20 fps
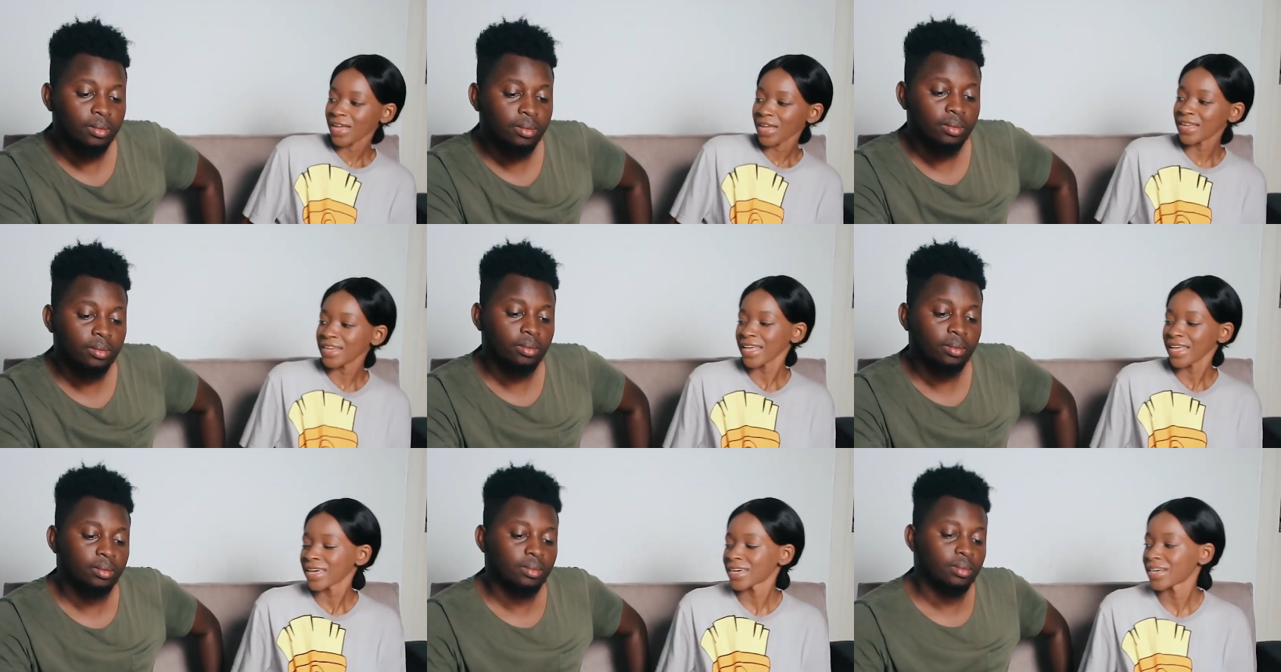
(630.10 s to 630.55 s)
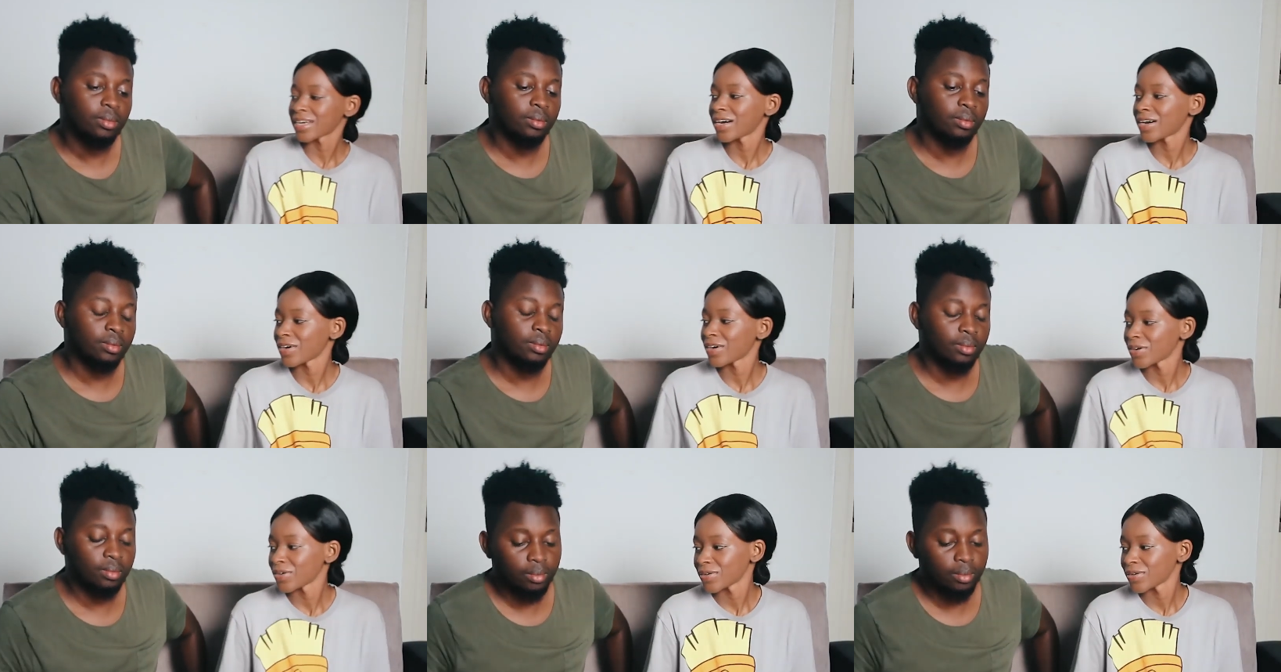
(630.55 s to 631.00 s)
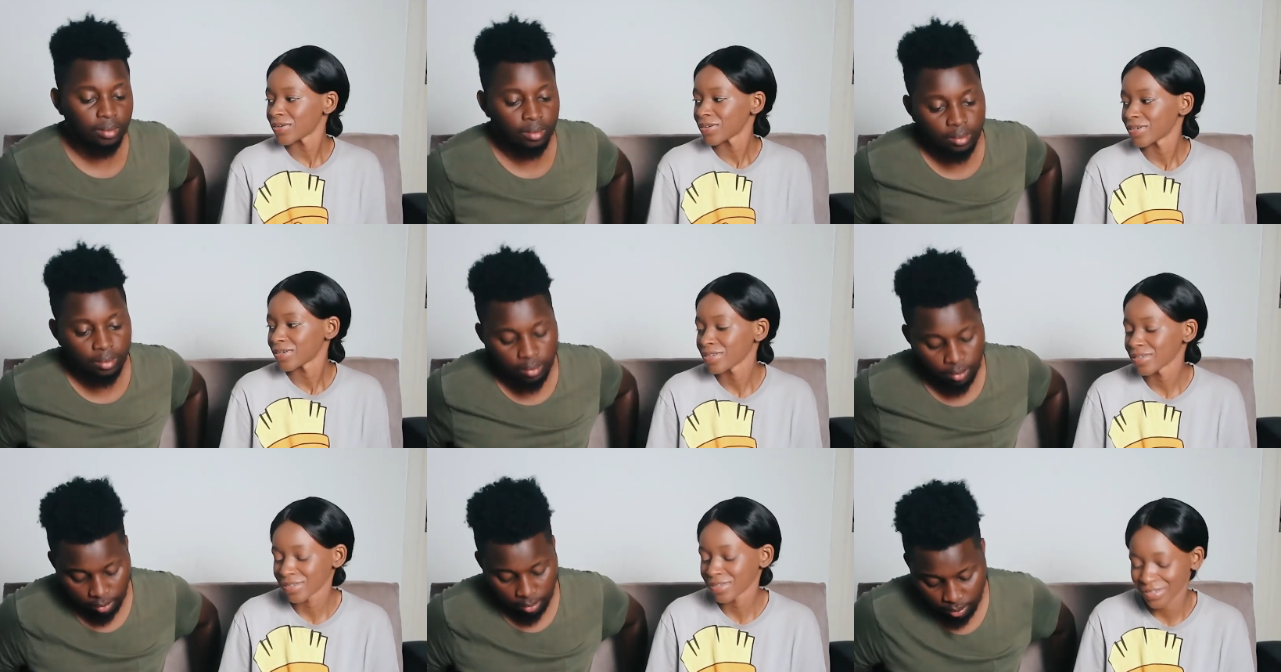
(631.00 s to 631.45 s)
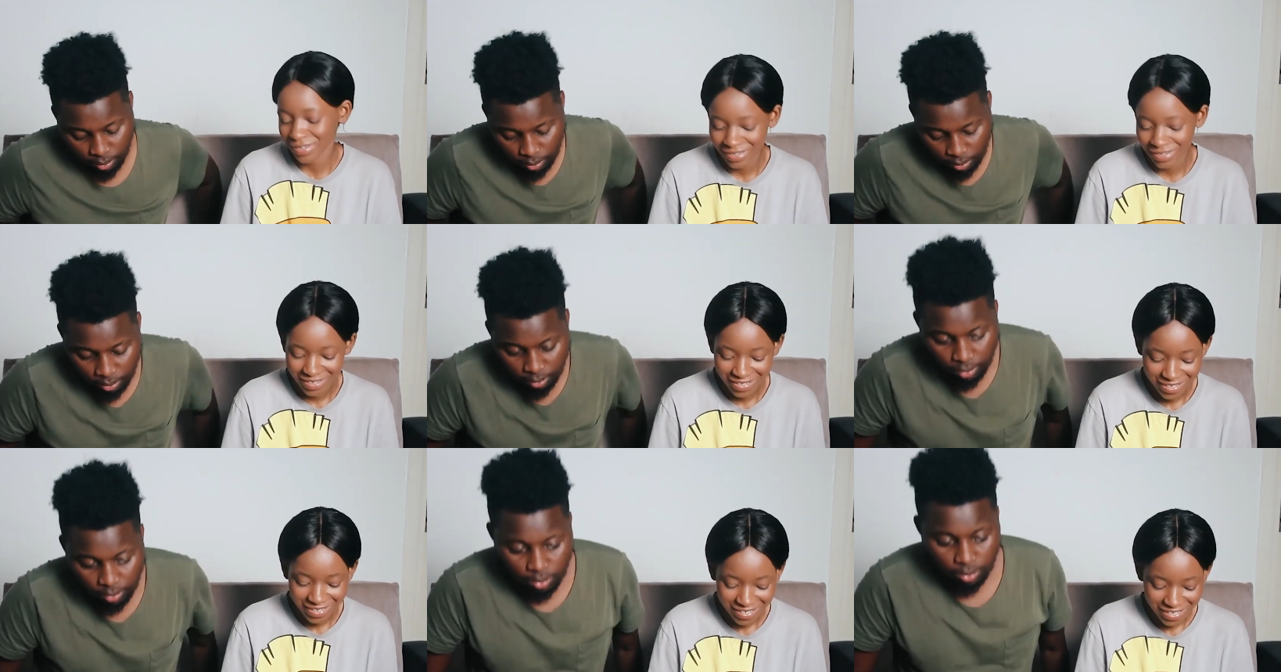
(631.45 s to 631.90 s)
Speaker 1: I like how
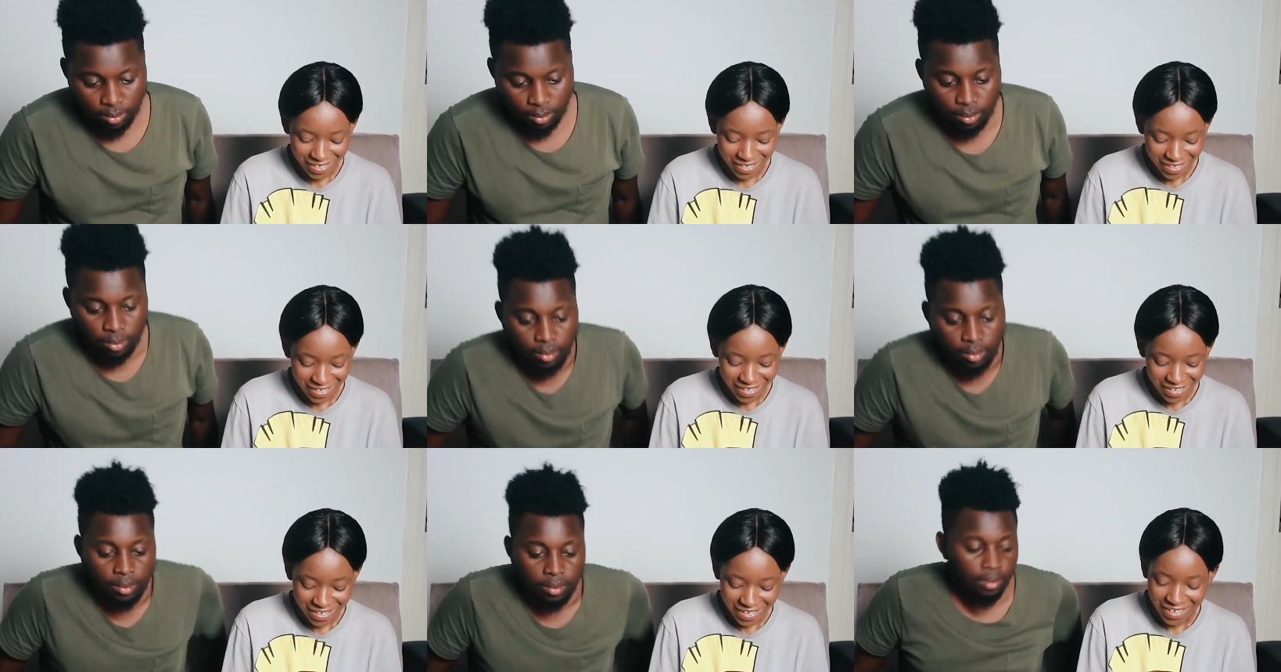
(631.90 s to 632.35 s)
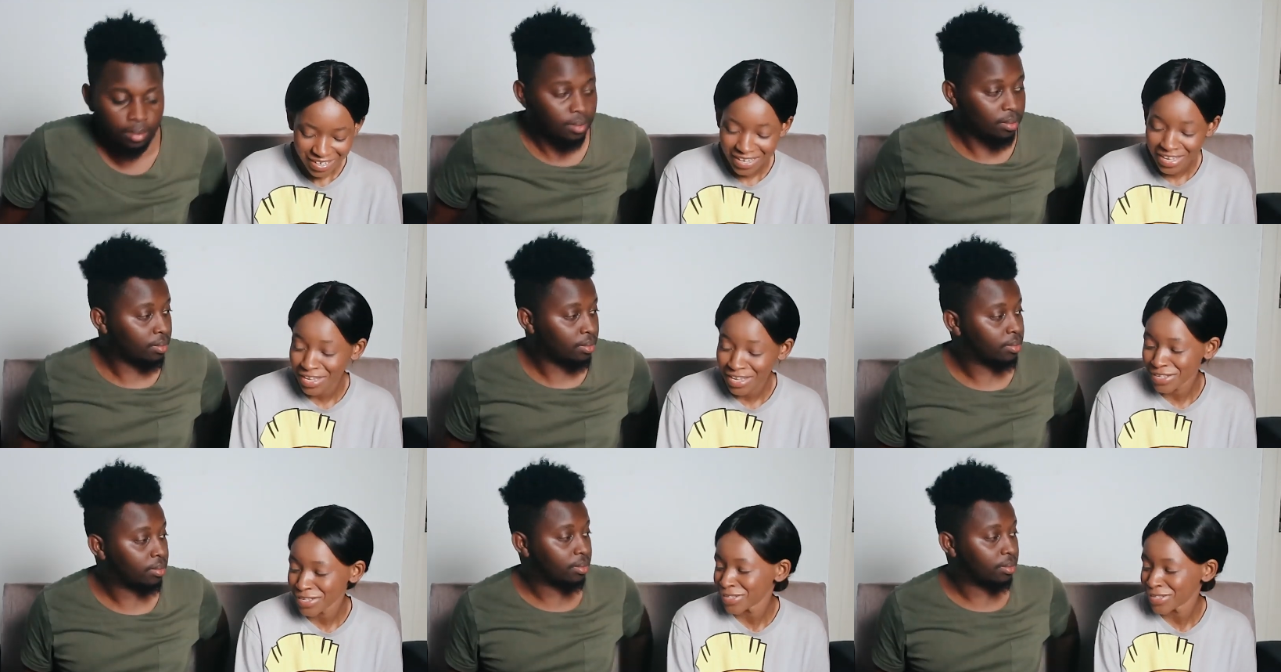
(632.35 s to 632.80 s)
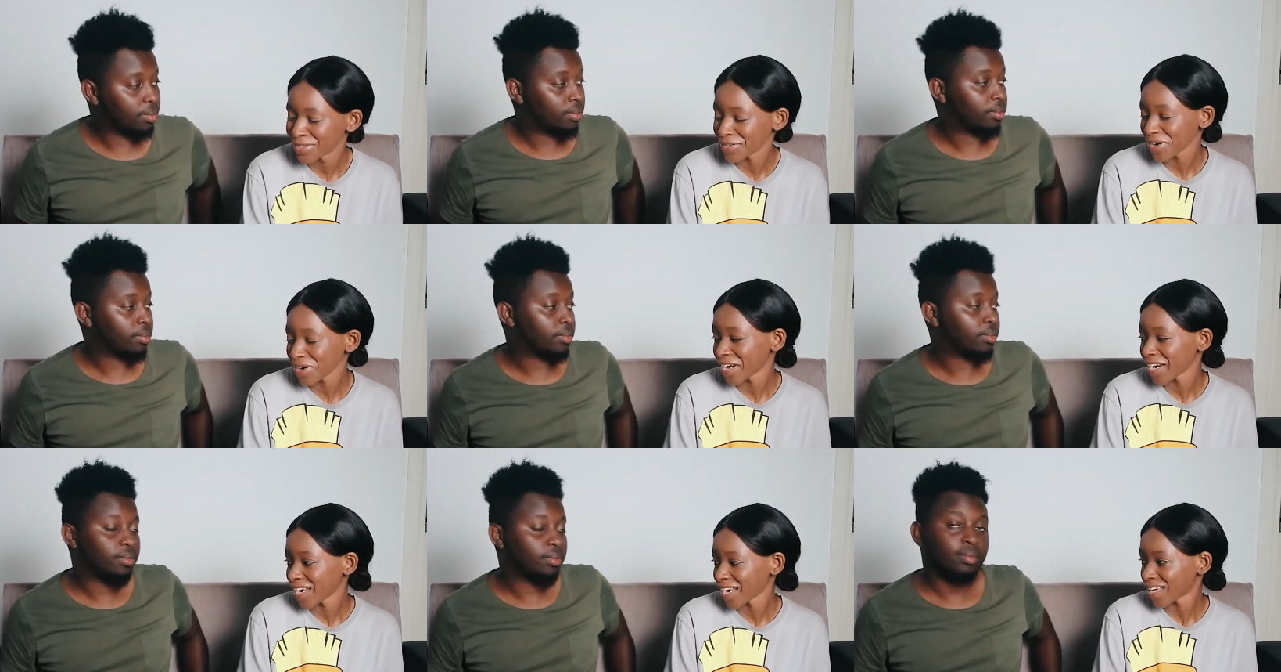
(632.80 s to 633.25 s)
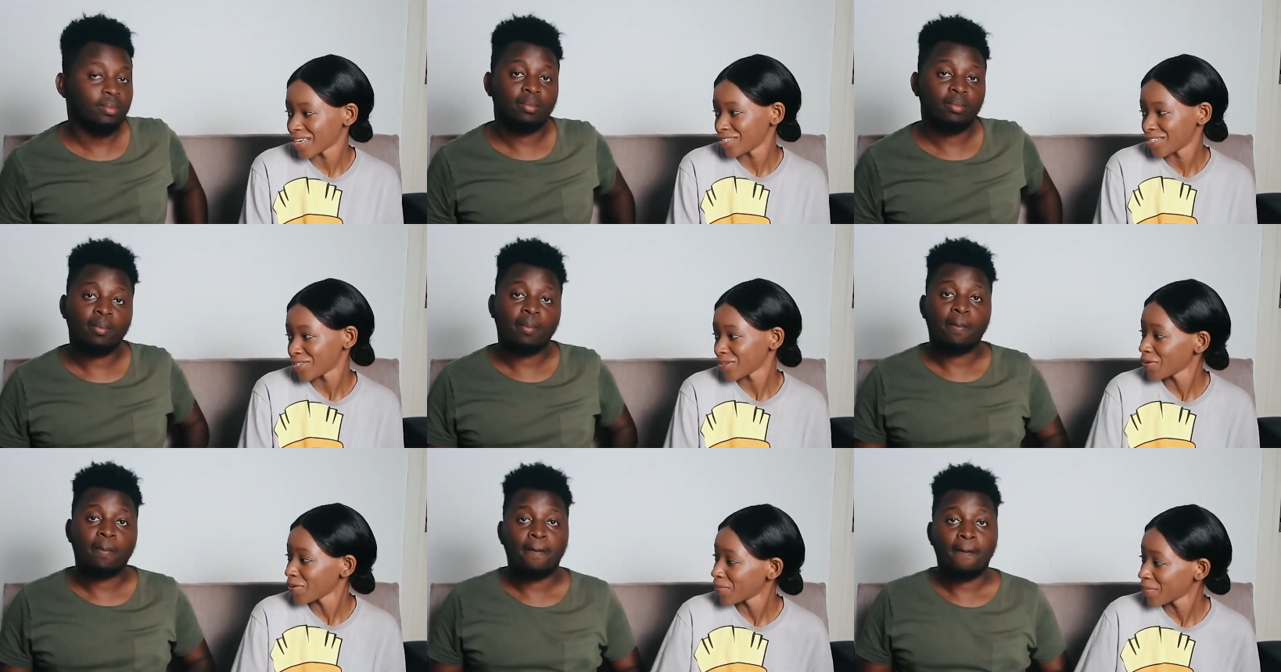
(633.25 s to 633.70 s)
history
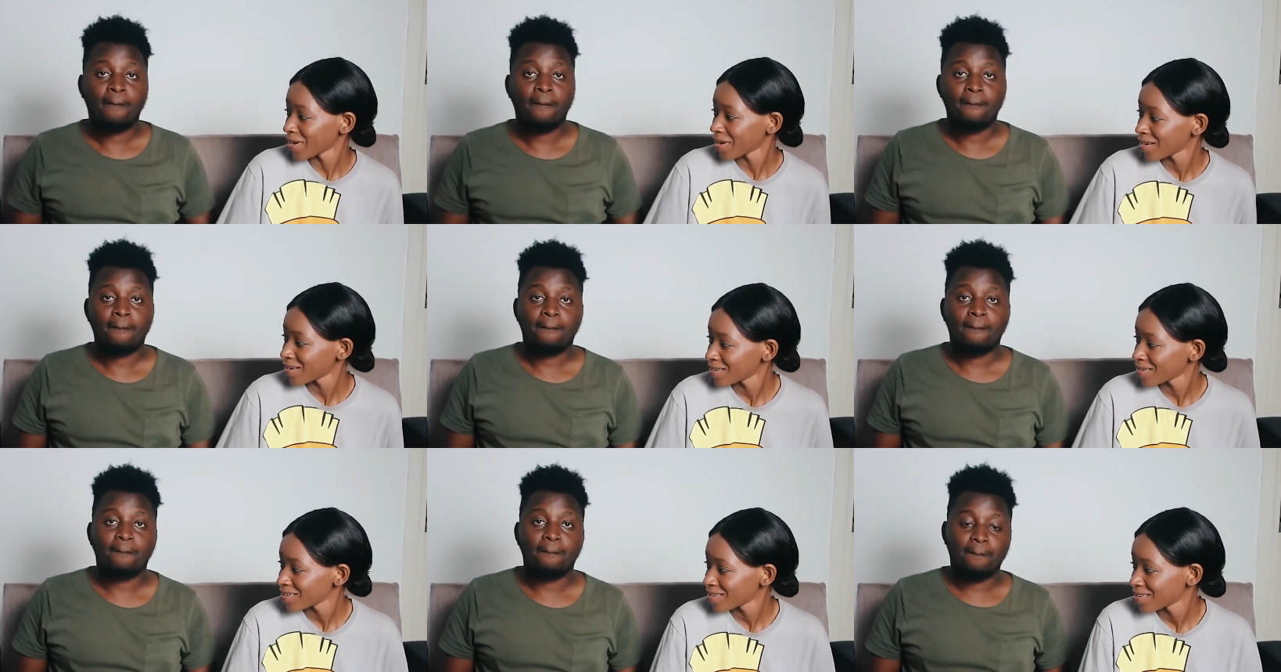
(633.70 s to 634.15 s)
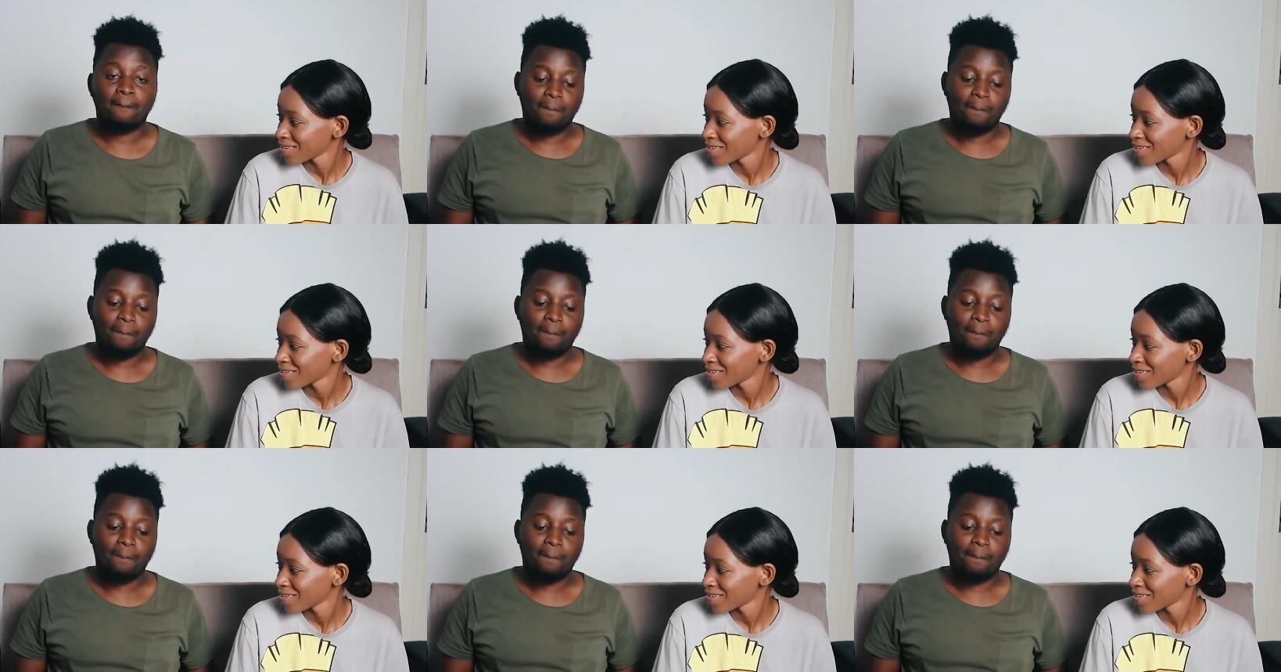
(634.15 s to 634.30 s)
had humor.